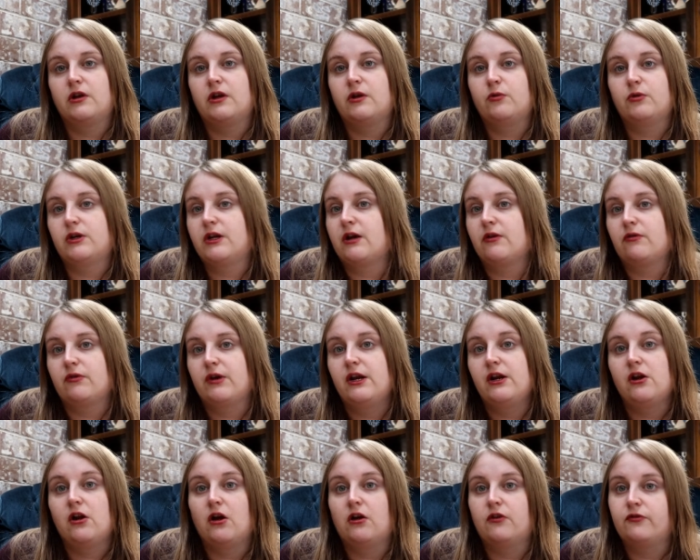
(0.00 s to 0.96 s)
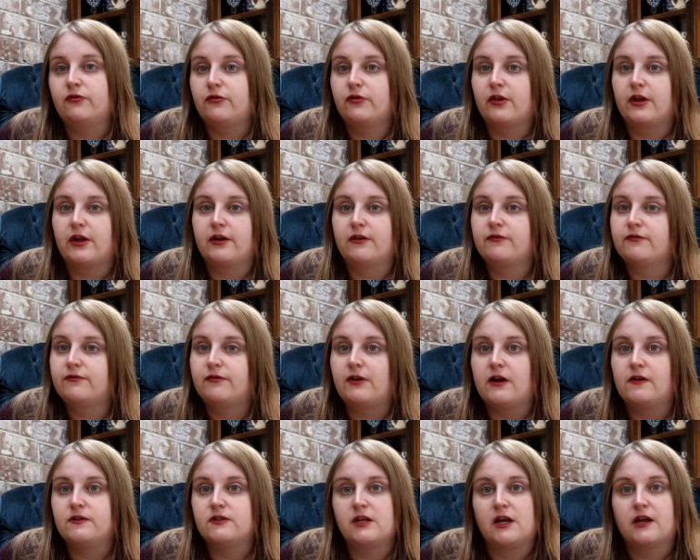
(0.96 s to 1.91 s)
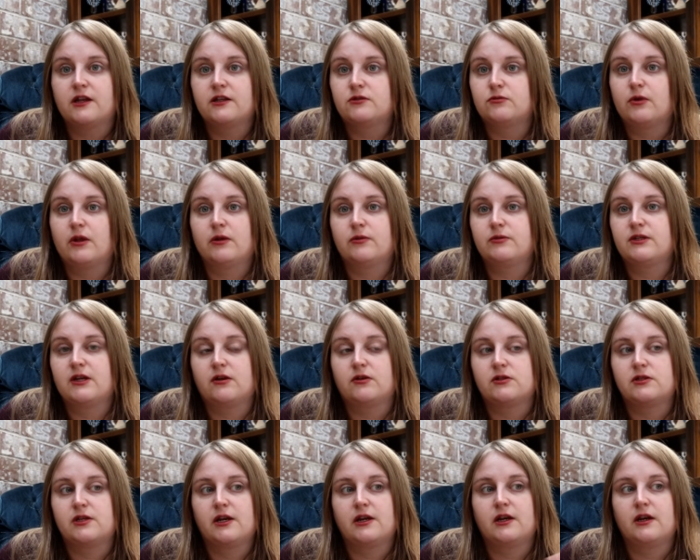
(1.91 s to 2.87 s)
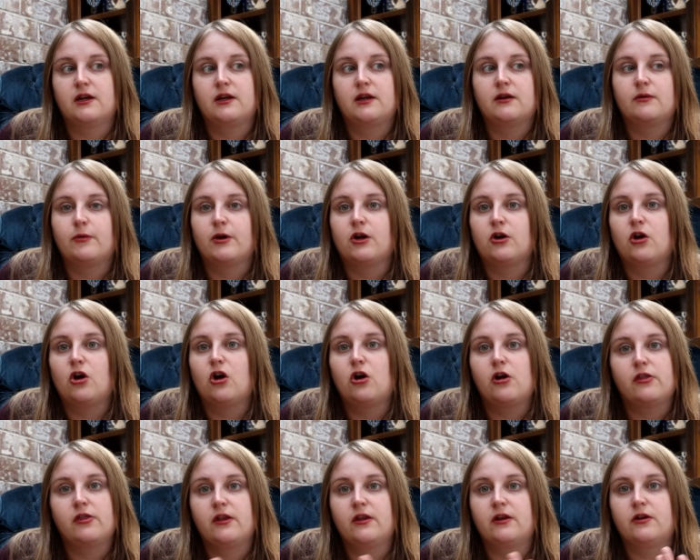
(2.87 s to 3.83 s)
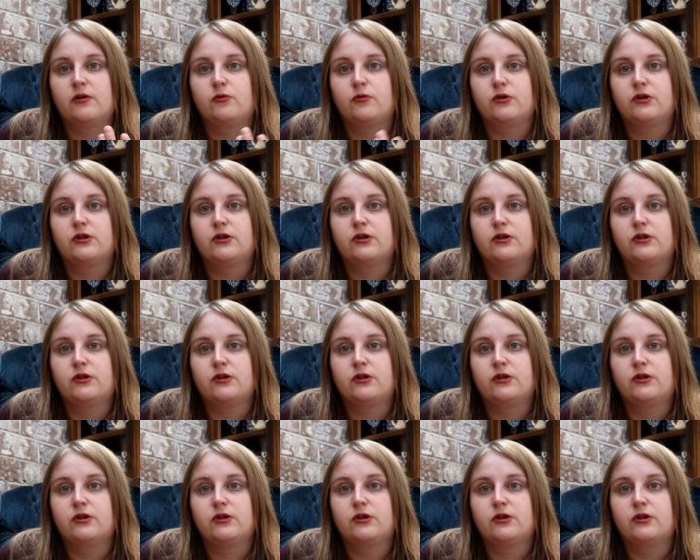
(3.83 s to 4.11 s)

it would get rained on for like five seconds while I was outside getting into my car and then it